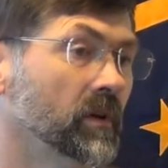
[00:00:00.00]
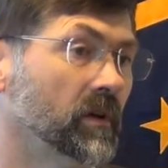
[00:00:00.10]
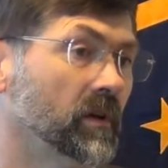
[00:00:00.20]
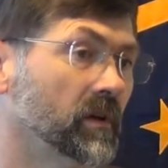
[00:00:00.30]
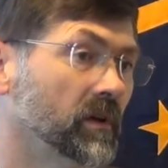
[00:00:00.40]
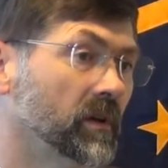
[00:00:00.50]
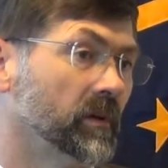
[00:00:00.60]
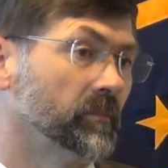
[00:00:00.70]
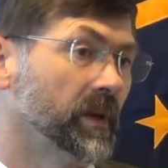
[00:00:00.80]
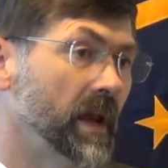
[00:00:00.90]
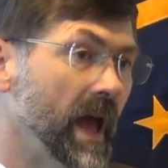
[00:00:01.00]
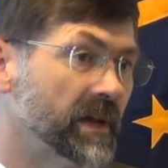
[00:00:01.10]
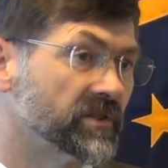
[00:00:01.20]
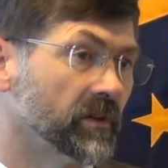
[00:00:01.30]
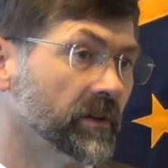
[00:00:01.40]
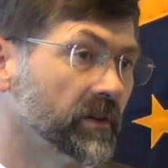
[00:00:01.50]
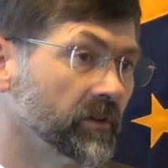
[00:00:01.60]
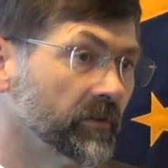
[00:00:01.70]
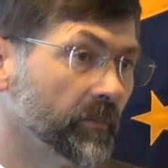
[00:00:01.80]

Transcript: uh, uh an agile iterative